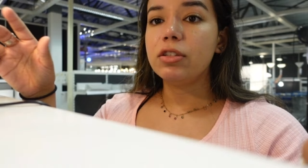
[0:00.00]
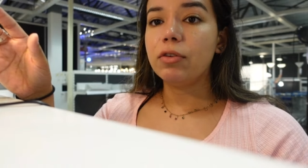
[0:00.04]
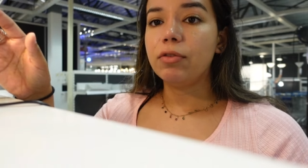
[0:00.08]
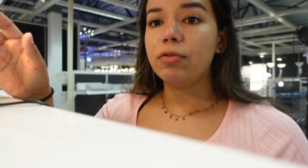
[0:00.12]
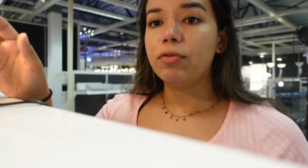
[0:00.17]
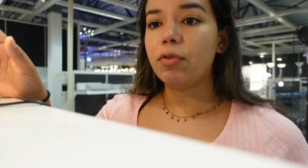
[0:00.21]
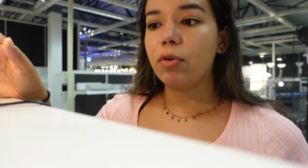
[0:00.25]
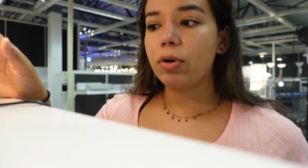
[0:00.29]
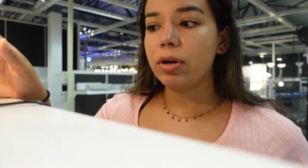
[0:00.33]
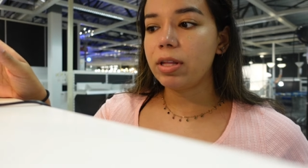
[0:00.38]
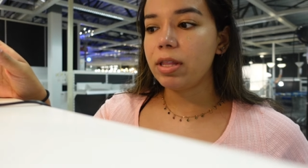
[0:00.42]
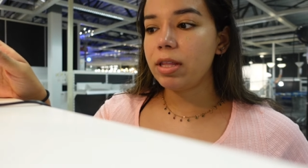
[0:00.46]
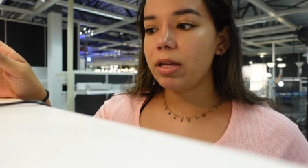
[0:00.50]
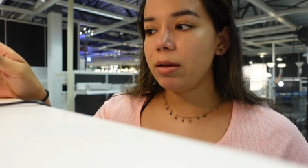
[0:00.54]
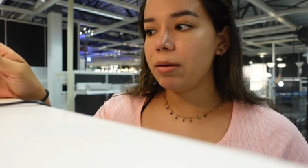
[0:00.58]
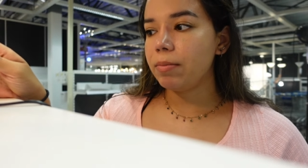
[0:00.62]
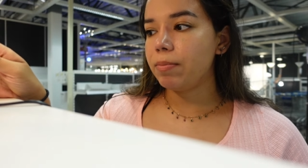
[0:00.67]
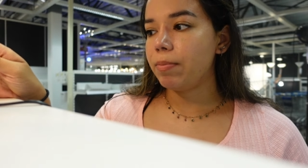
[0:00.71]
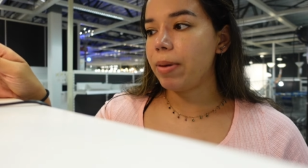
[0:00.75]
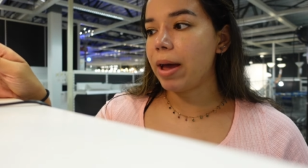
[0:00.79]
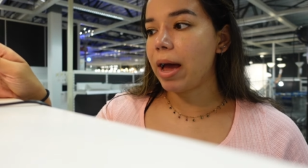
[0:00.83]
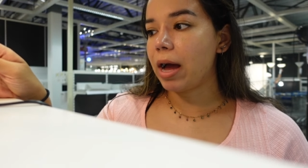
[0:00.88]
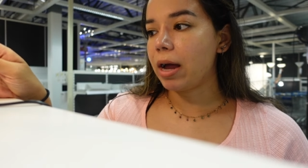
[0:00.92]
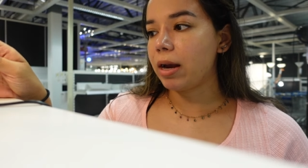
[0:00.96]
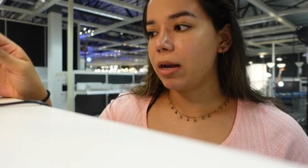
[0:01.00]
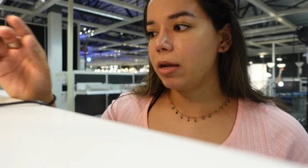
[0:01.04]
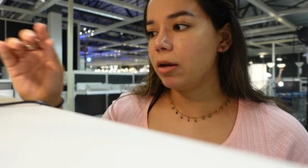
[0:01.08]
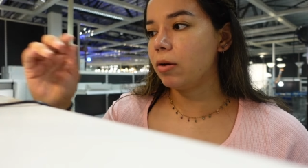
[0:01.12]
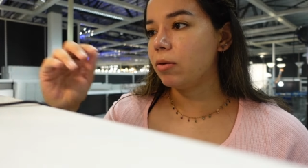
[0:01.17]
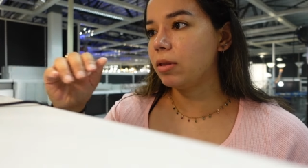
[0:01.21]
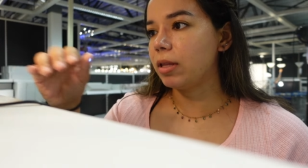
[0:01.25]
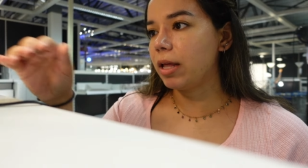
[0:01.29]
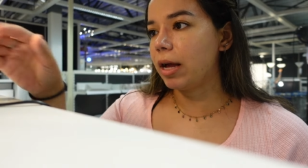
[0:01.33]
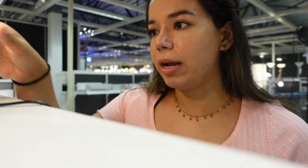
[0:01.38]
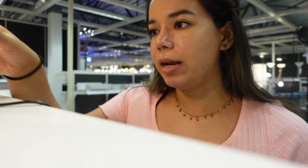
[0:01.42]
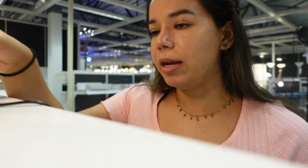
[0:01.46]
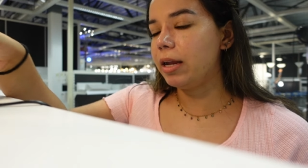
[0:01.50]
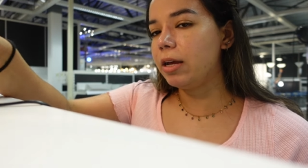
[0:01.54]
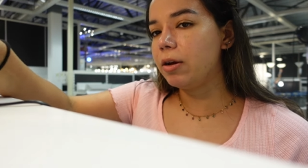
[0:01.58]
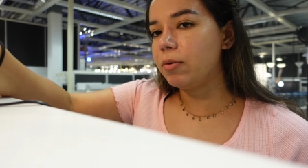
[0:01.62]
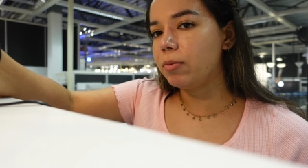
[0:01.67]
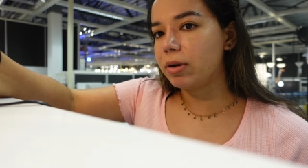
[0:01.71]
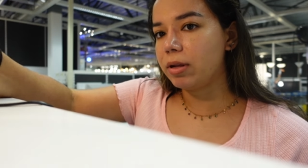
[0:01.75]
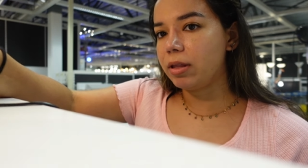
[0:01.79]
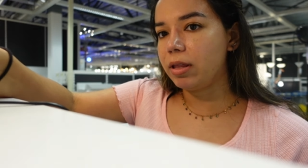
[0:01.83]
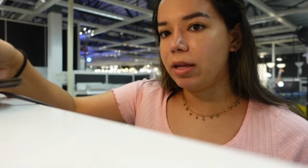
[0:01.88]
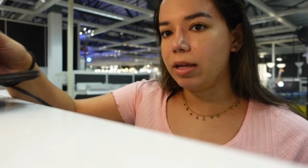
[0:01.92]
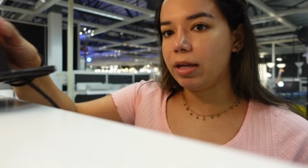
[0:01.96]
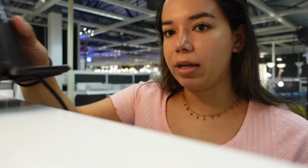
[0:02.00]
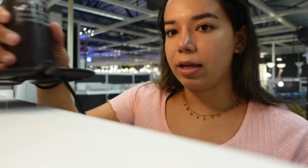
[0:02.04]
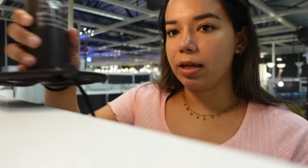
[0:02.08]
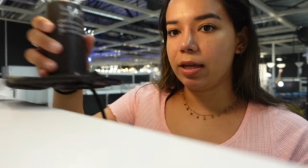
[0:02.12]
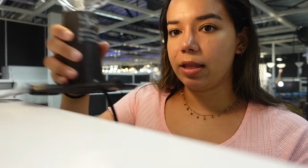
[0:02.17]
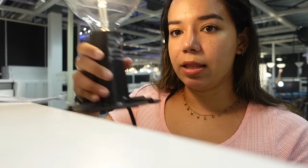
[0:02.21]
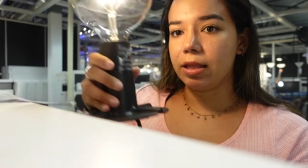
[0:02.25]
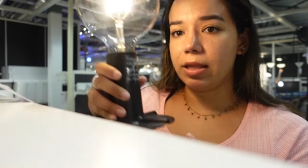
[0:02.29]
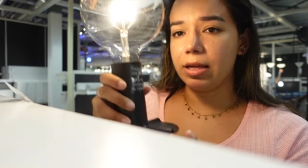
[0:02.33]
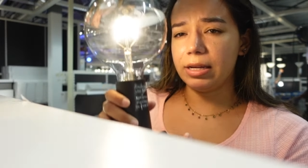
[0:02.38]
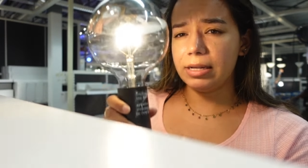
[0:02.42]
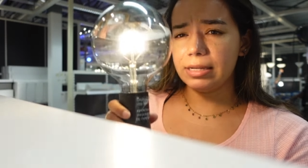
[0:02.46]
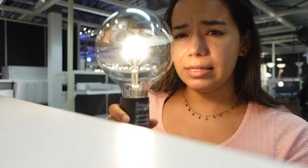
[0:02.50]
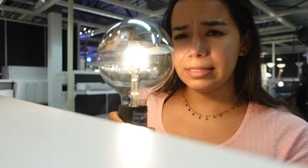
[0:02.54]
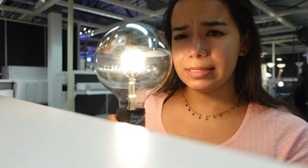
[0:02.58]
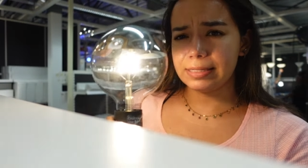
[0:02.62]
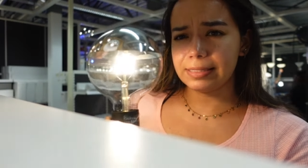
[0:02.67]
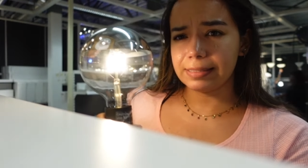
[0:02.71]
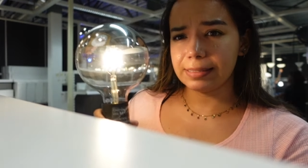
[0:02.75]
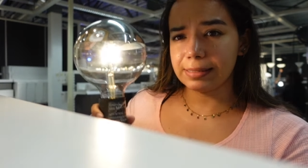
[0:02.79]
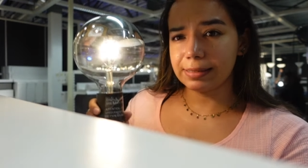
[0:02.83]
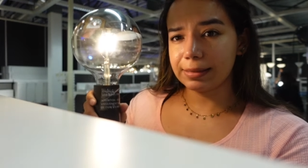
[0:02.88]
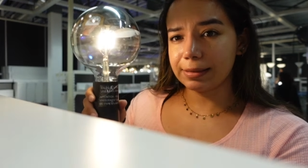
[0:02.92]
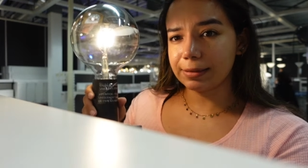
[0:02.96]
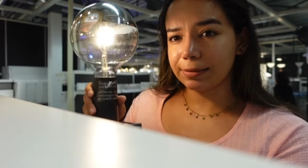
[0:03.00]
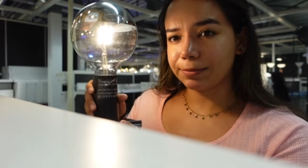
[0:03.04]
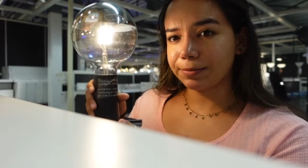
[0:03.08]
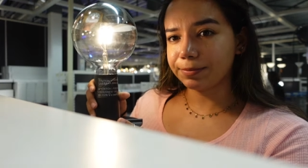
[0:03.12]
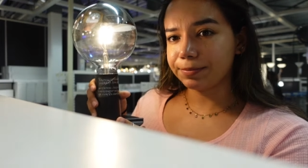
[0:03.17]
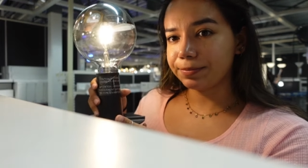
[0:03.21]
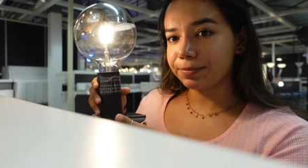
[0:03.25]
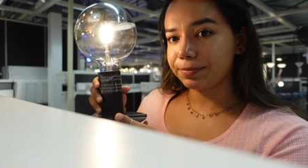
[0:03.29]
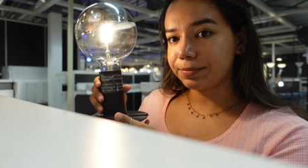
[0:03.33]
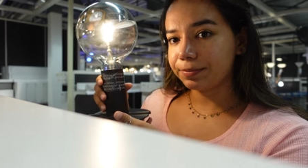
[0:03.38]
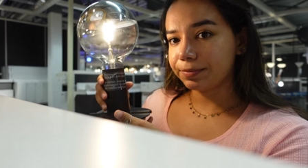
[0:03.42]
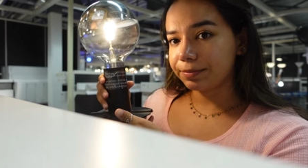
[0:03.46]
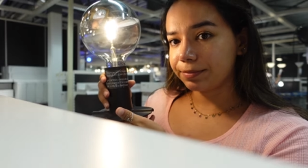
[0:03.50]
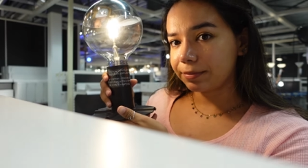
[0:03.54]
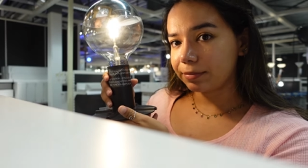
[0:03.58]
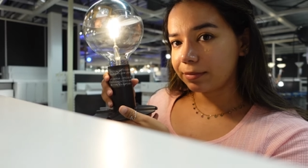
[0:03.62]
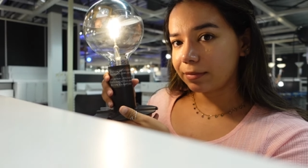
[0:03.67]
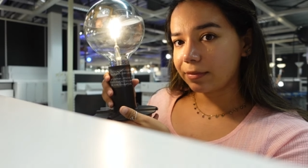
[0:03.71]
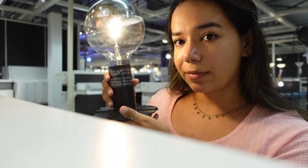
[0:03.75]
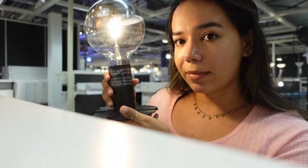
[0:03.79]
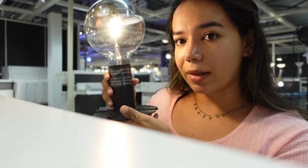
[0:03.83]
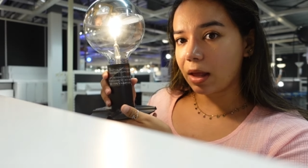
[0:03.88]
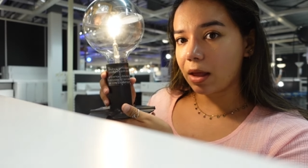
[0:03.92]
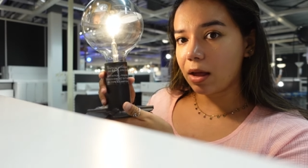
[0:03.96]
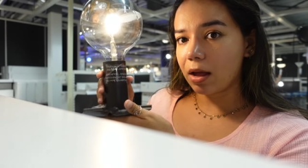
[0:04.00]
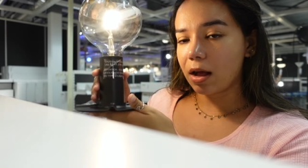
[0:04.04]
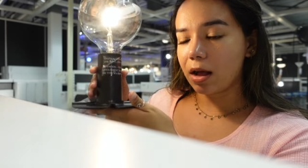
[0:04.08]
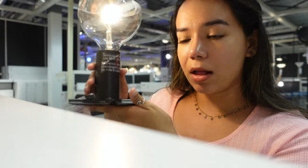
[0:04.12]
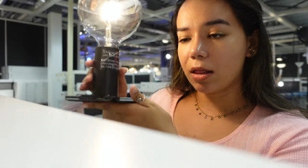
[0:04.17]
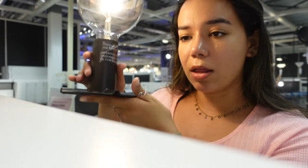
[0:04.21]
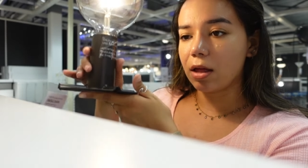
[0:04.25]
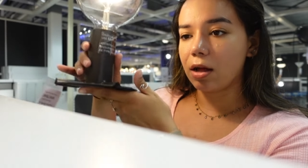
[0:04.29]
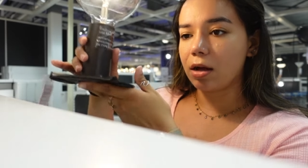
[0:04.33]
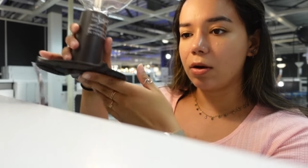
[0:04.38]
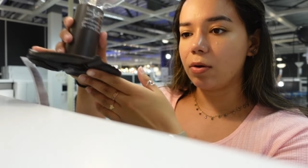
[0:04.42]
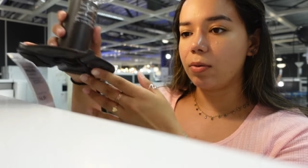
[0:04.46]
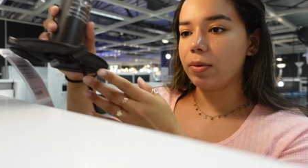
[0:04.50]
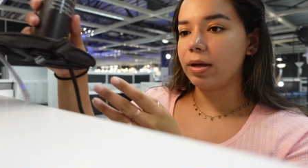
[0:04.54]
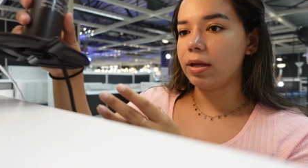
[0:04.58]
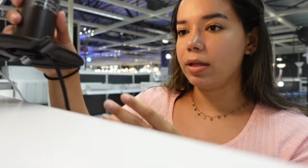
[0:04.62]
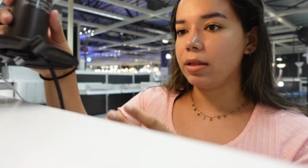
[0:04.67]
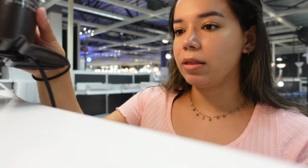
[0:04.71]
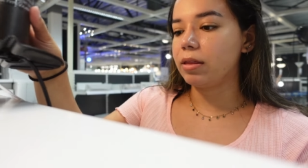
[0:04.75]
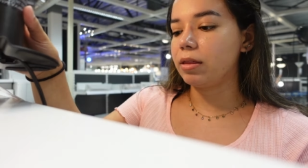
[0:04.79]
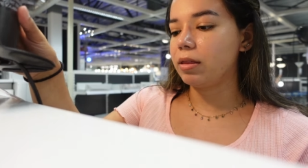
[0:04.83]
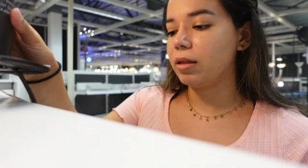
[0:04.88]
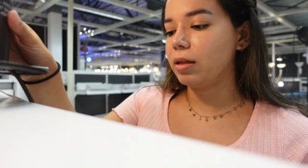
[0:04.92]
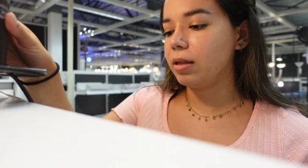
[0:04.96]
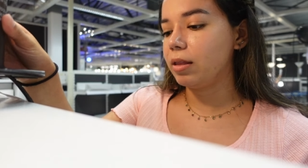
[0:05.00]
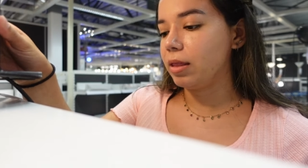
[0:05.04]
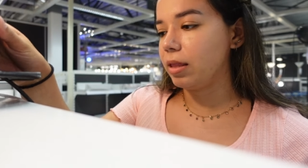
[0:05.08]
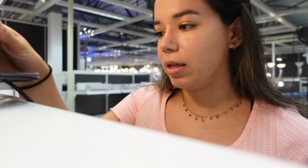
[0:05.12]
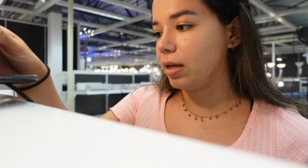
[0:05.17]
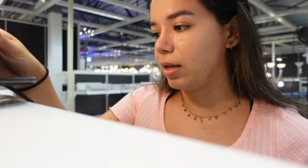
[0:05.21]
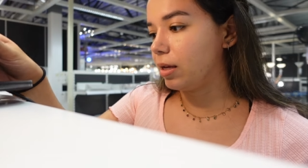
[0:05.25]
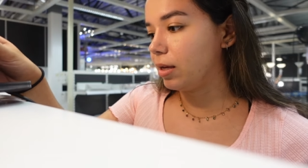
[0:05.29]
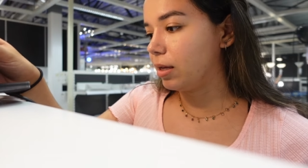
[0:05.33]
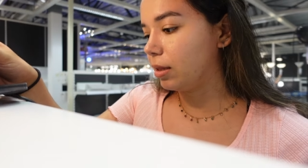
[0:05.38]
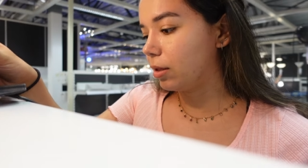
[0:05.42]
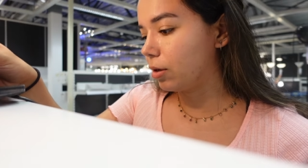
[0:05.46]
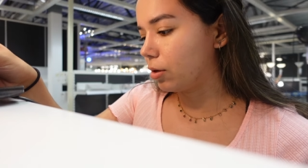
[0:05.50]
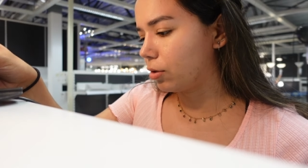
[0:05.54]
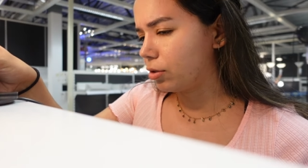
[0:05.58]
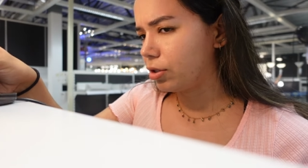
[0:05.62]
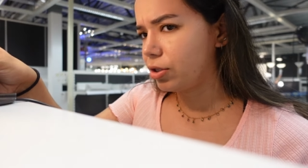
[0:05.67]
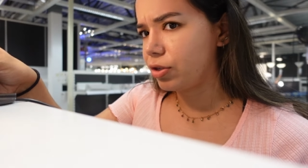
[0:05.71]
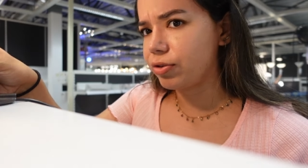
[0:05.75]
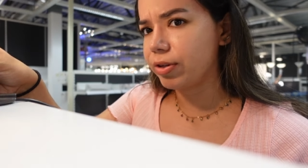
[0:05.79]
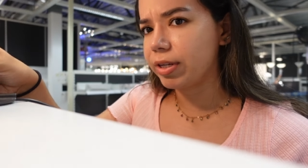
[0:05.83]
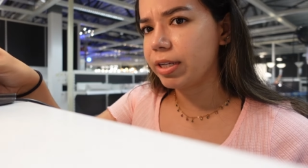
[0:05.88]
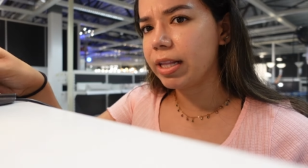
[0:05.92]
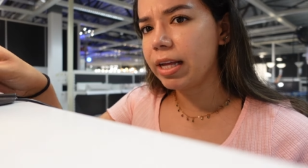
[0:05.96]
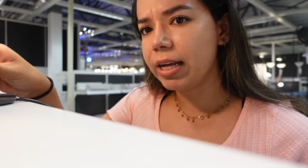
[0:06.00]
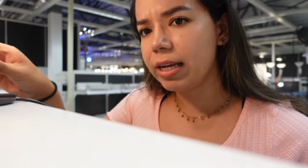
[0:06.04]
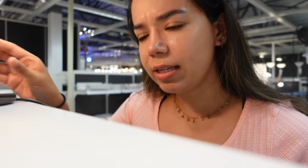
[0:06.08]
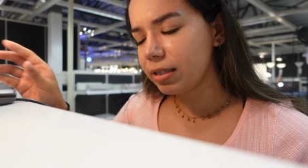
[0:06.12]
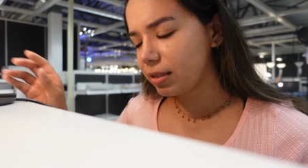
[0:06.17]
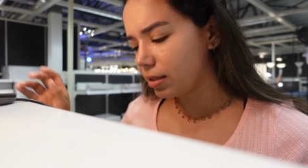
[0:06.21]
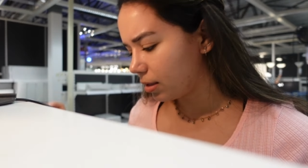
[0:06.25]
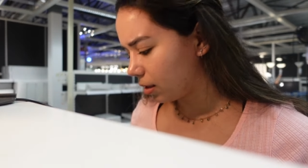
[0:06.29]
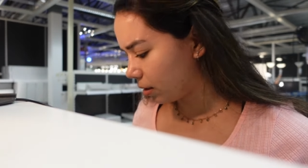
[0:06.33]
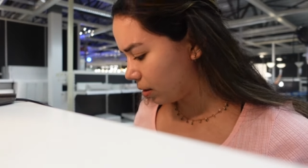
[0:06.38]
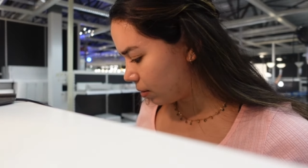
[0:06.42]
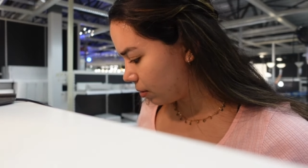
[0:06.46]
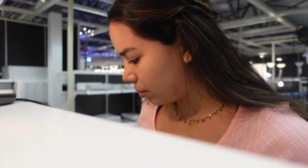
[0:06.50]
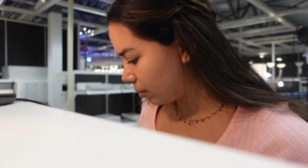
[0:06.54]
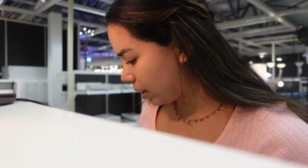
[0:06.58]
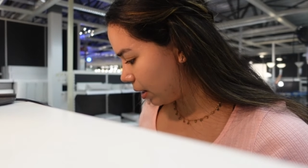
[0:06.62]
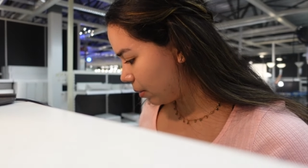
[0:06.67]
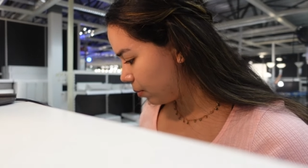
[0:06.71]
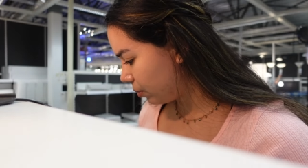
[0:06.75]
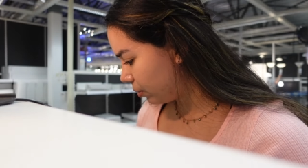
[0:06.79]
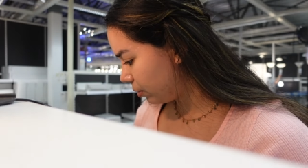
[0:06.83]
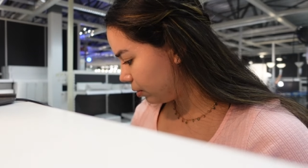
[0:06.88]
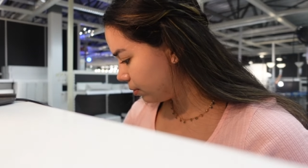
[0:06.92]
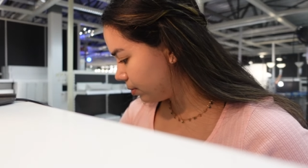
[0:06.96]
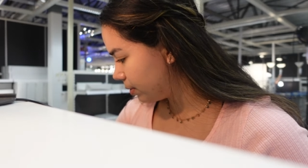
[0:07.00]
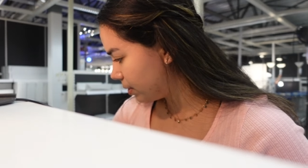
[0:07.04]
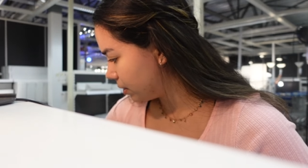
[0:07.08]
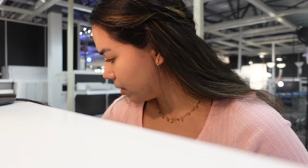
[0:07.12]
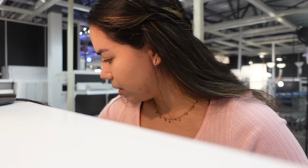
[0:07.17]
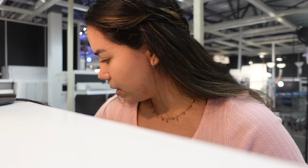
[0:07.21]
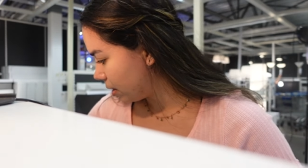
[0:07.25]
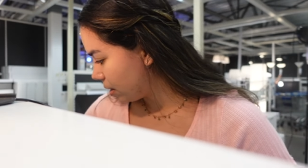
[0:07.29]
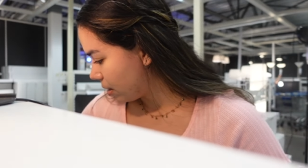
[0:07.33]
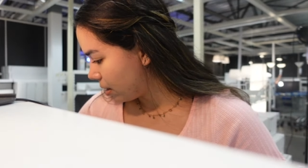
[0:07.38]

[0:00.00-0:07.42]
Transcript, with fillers: So for the patio lighting, we're thinking this, along with the little string lights, the little light bulbs.